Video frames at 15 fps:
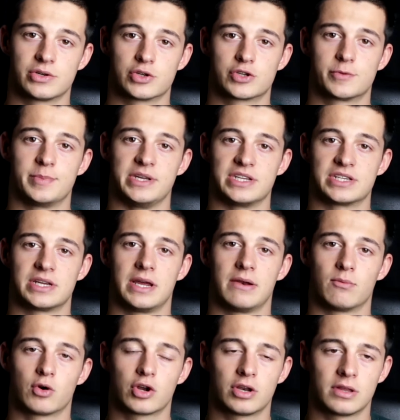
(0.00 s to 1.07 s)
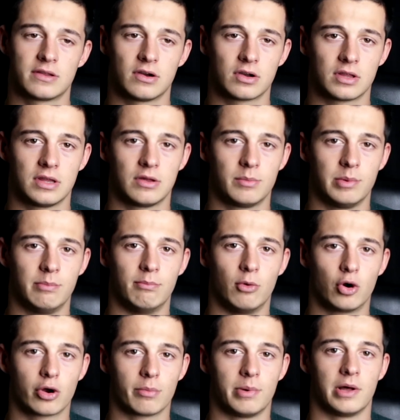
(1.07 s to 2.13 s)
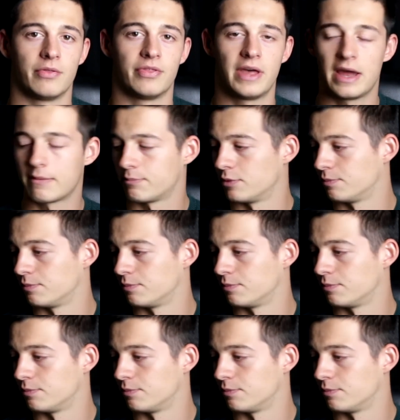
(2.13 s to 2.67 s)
in your speech, and we're going to talk a little bit more about that.